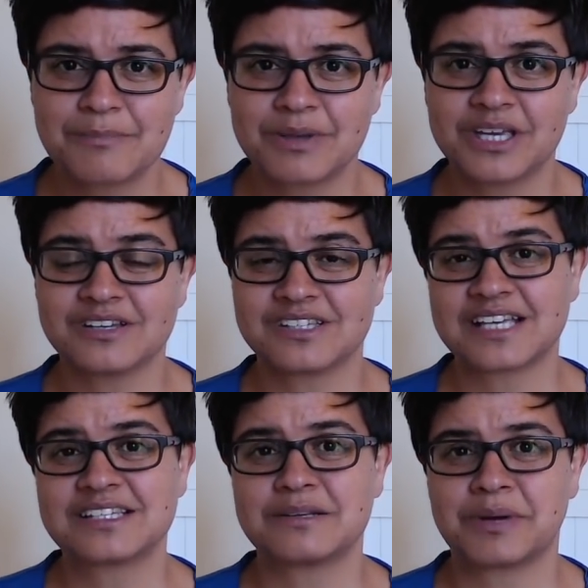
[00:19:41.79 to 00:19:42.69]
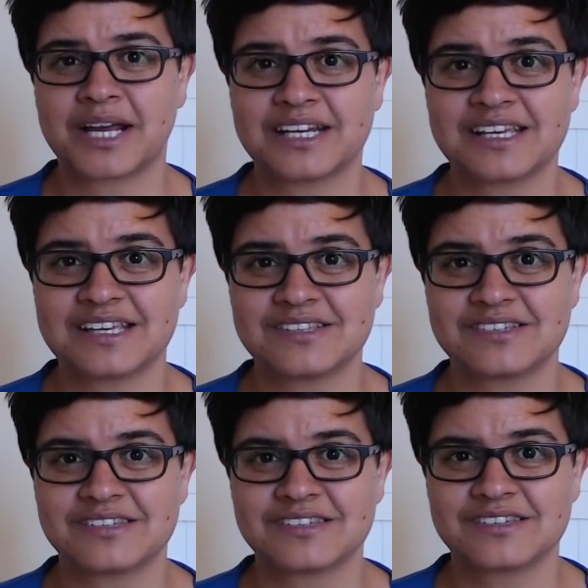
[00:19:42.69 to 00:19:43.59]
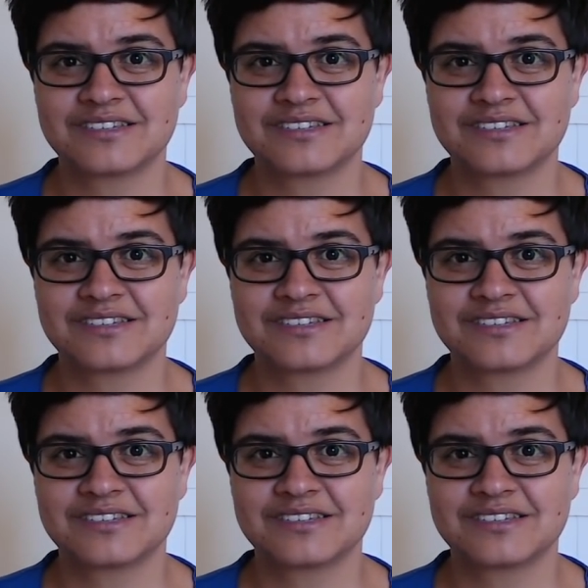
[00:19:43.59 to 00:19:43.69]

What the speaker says: because Esteban is